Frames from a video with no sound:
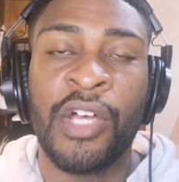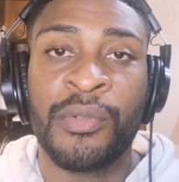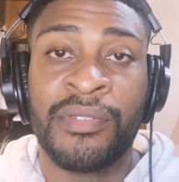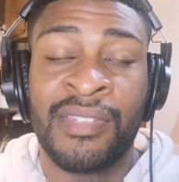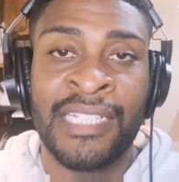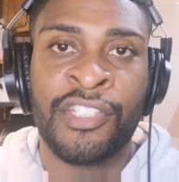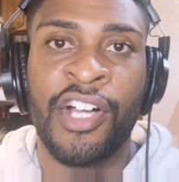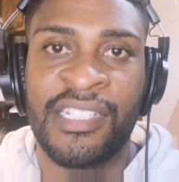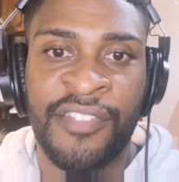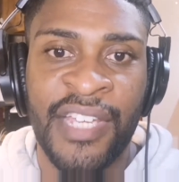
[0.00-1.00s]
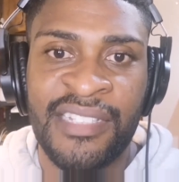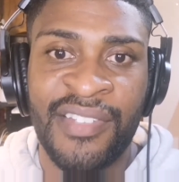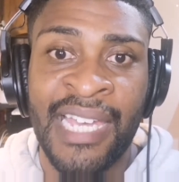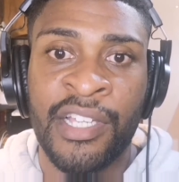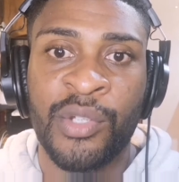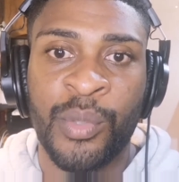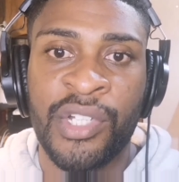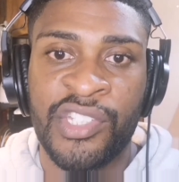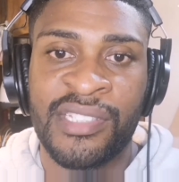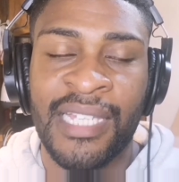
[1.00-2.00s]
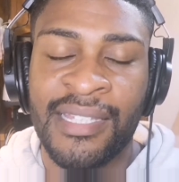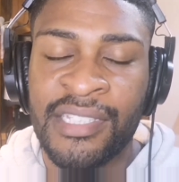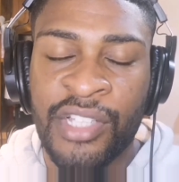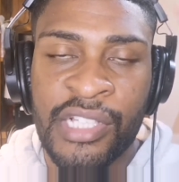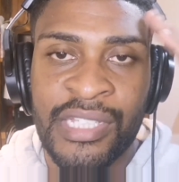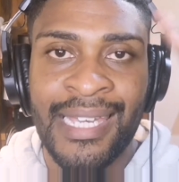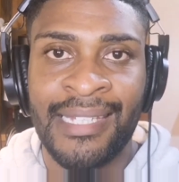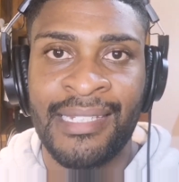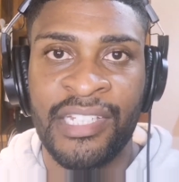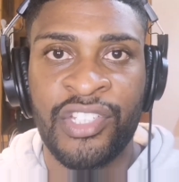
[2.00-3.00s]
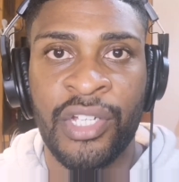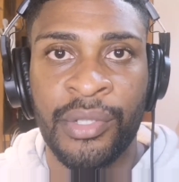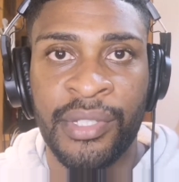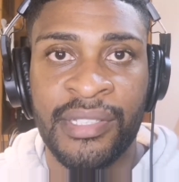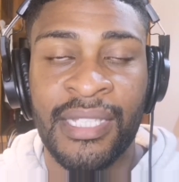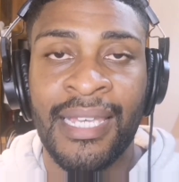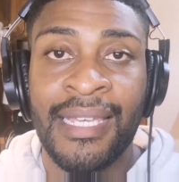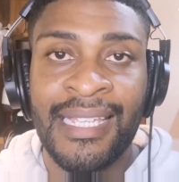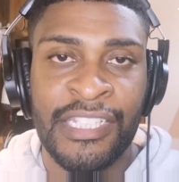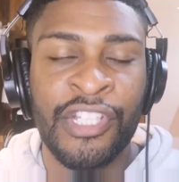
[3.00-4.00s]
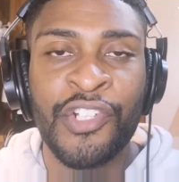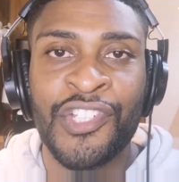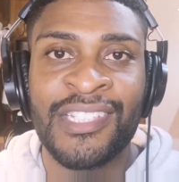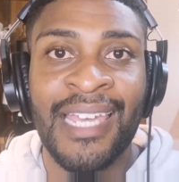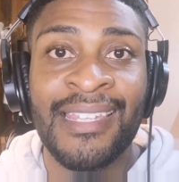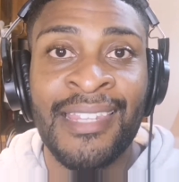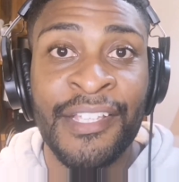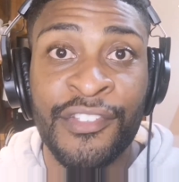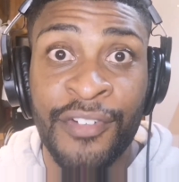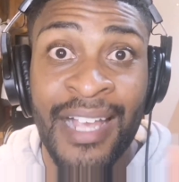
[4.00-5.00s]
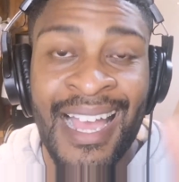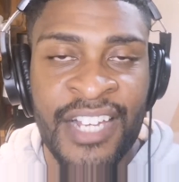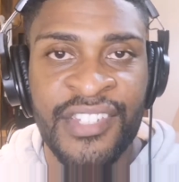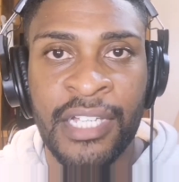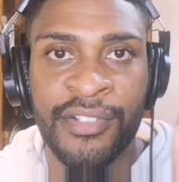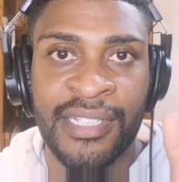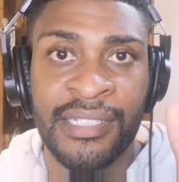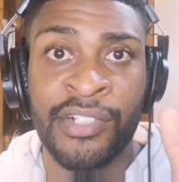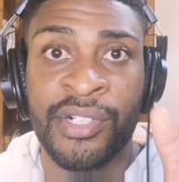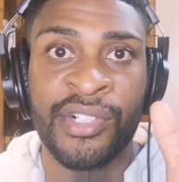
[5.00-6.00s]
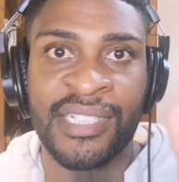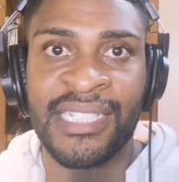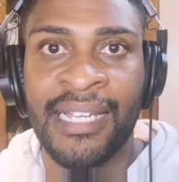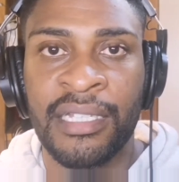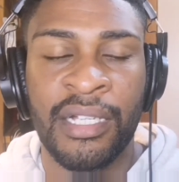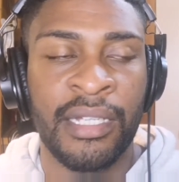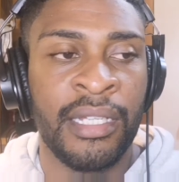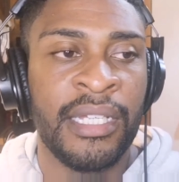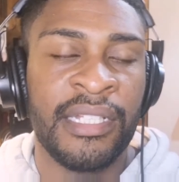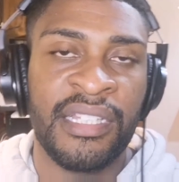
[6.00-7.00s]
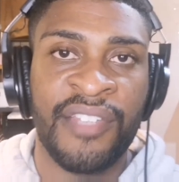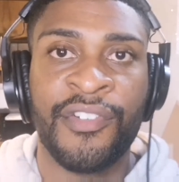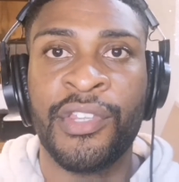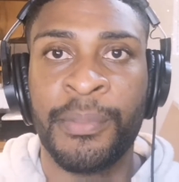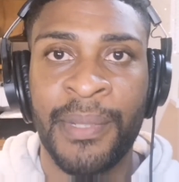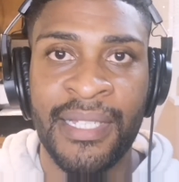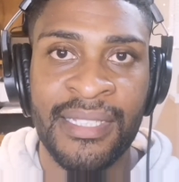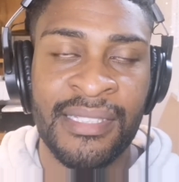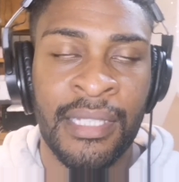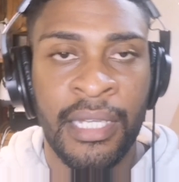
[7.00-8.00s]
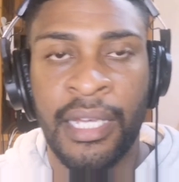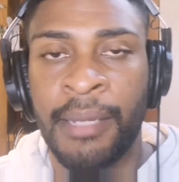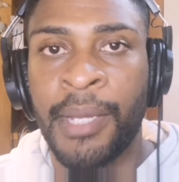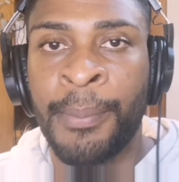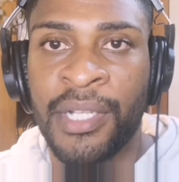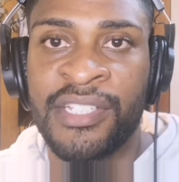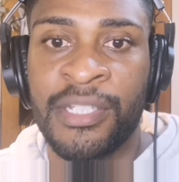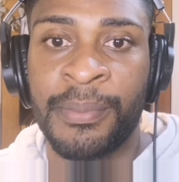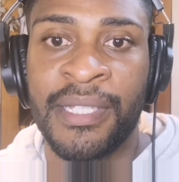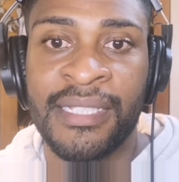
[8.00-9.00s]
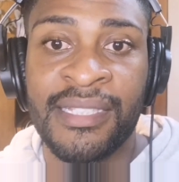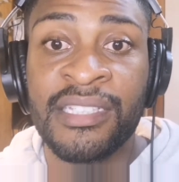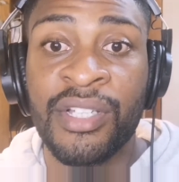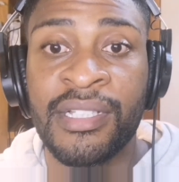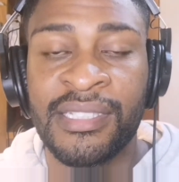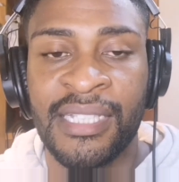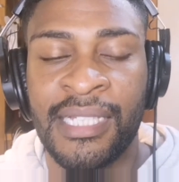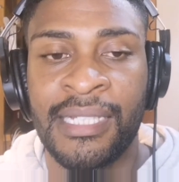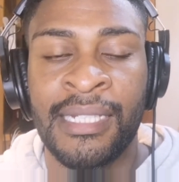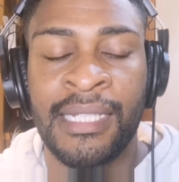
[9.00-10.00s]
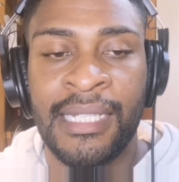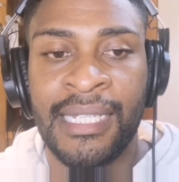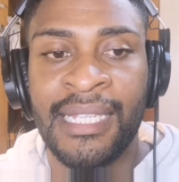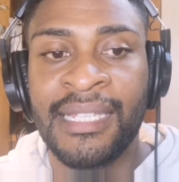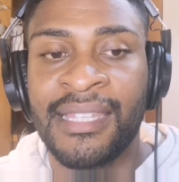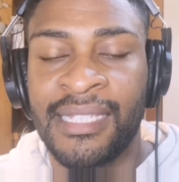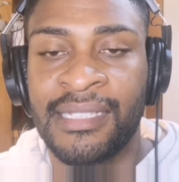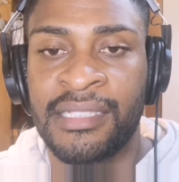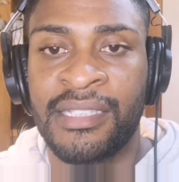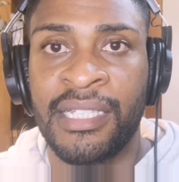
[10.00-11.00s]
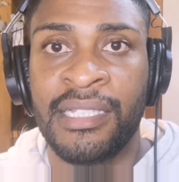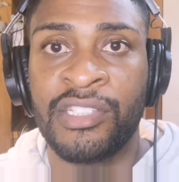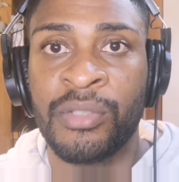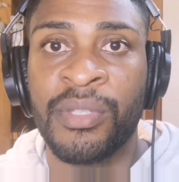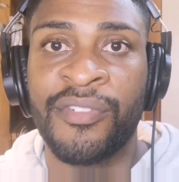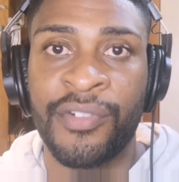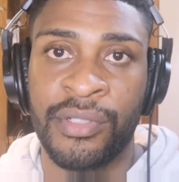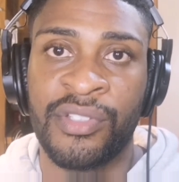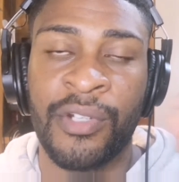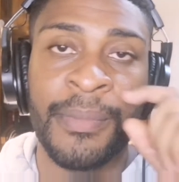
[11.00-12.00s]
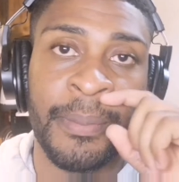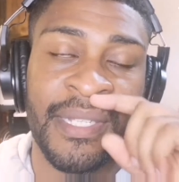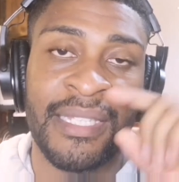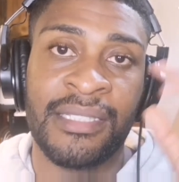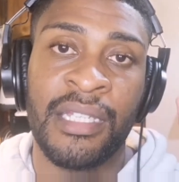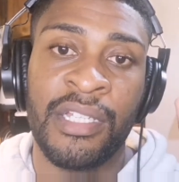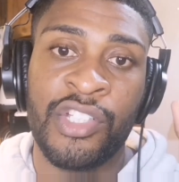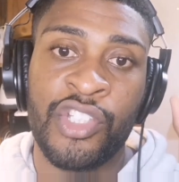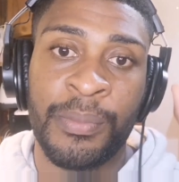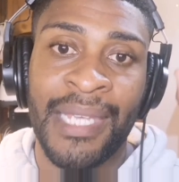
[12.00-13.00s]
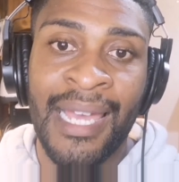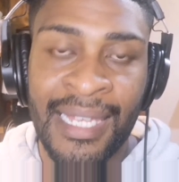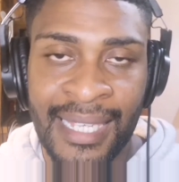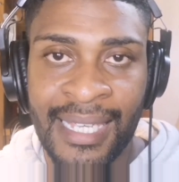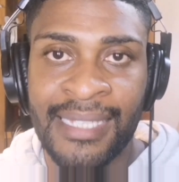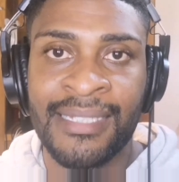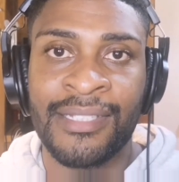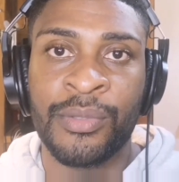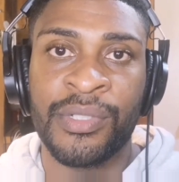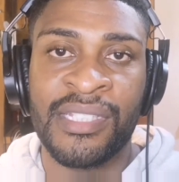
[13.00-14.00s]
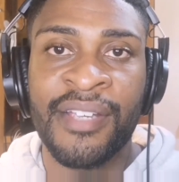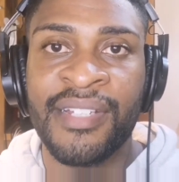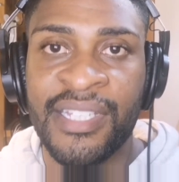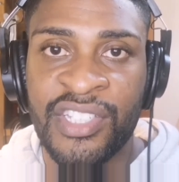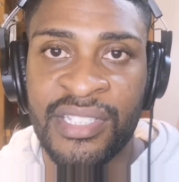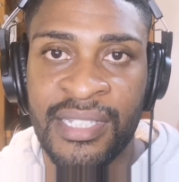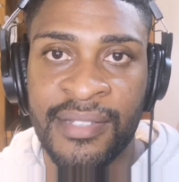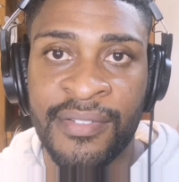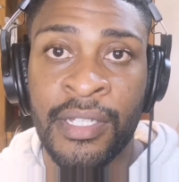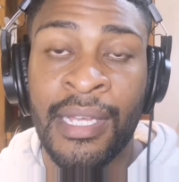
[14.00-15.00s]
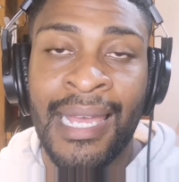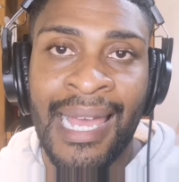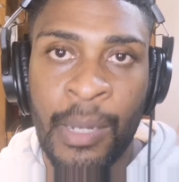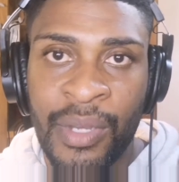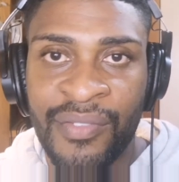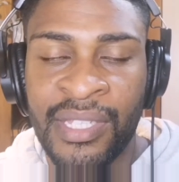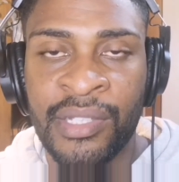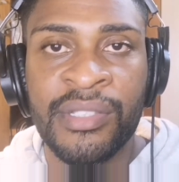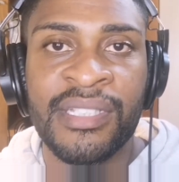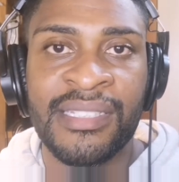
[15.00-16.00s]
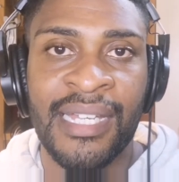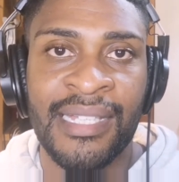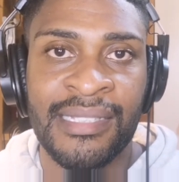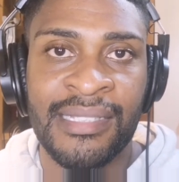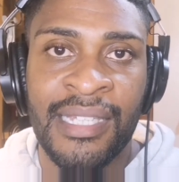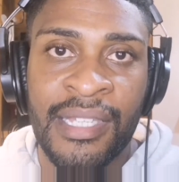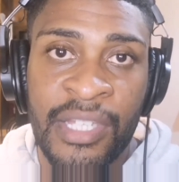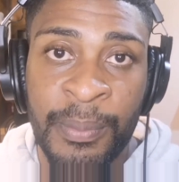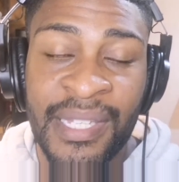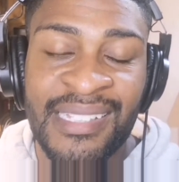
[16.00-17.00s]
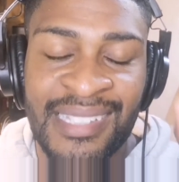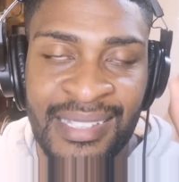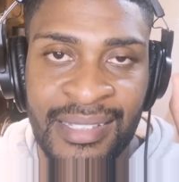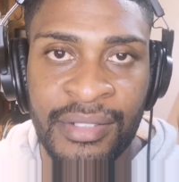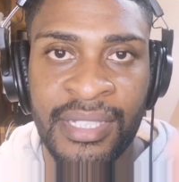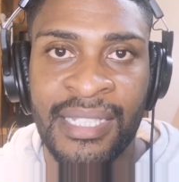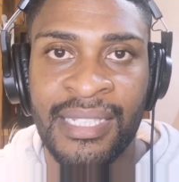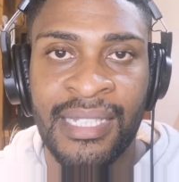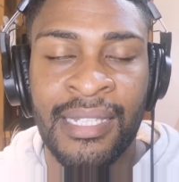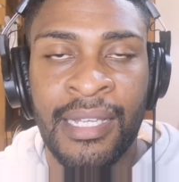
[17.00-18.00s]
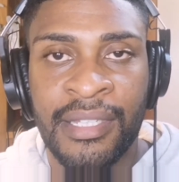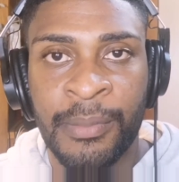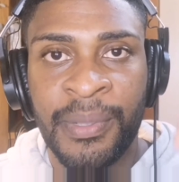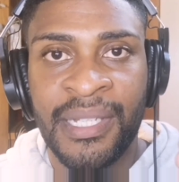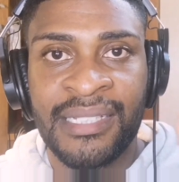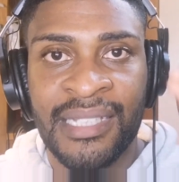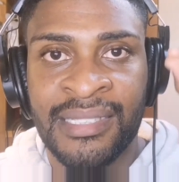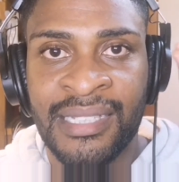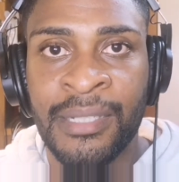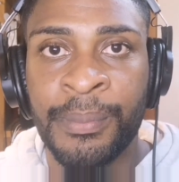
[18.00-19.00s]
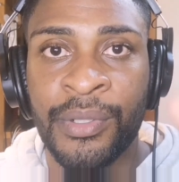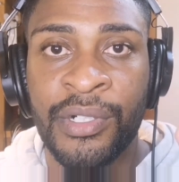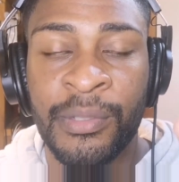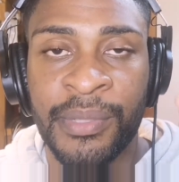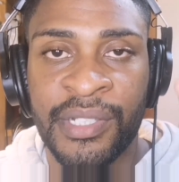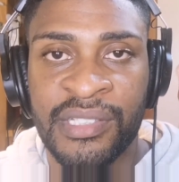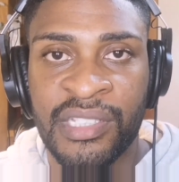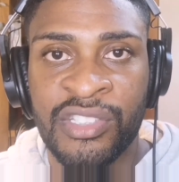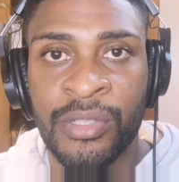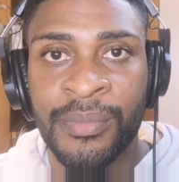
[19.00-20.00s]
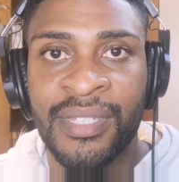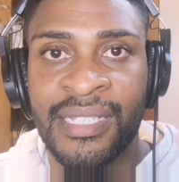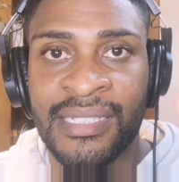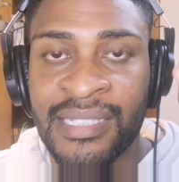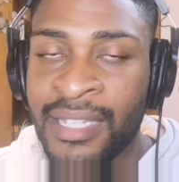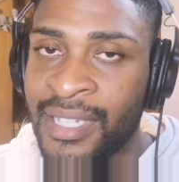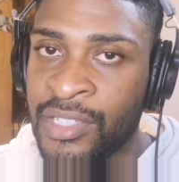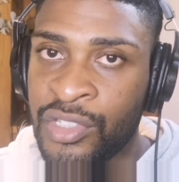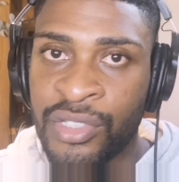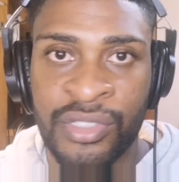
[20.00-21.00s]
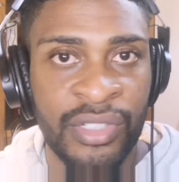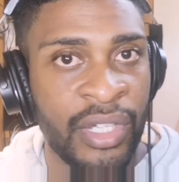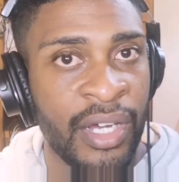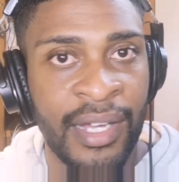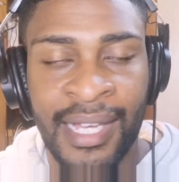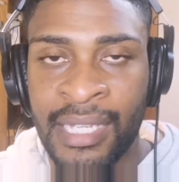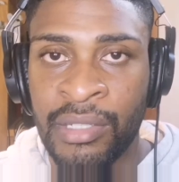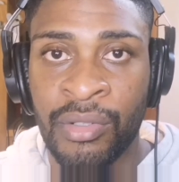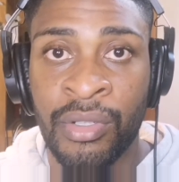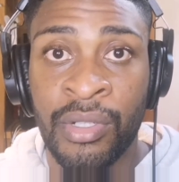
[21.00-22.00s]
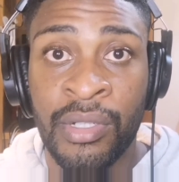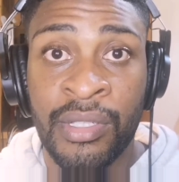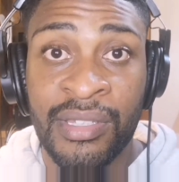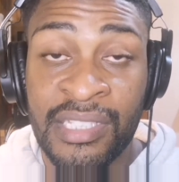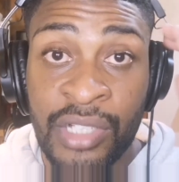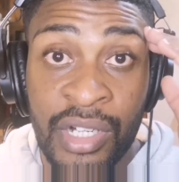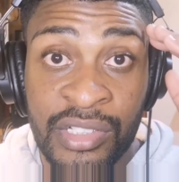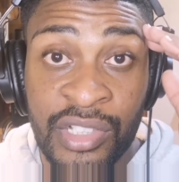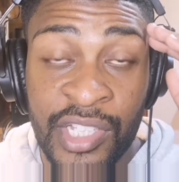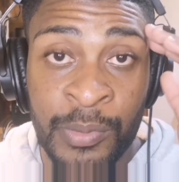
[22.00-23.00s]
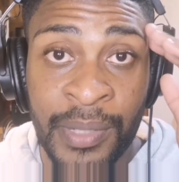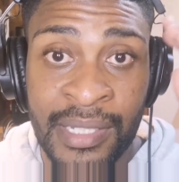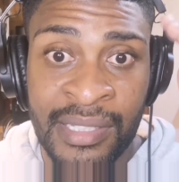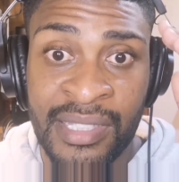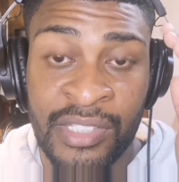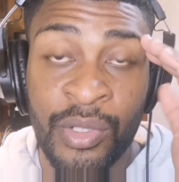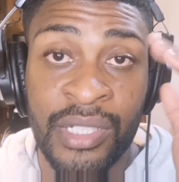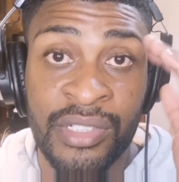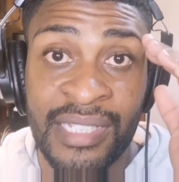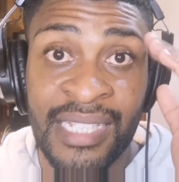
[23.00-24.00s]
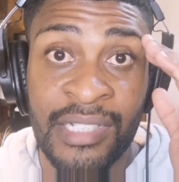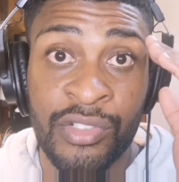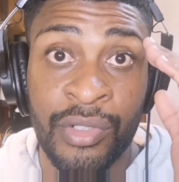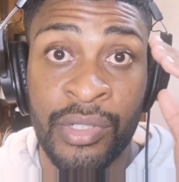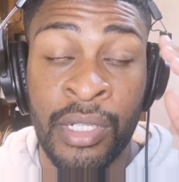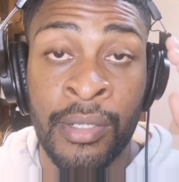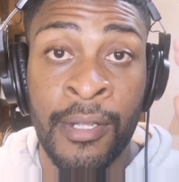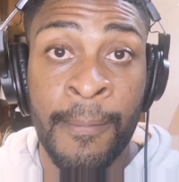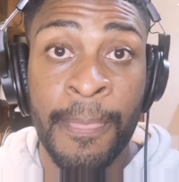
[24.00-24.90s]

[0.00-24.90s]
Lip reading: So this guy's effectively echoed what I just said. This guy's got a head on his shoulders. He's not just saying things for a hashtag or a tagline. Defund the police, abolish the police. This guy's saying he thinks some of the funds from the police should be allocated towards their initiative. However, he understands the police are still needed. The police are still important because there's some things that they just can't handle. This guy's got his head screwed on.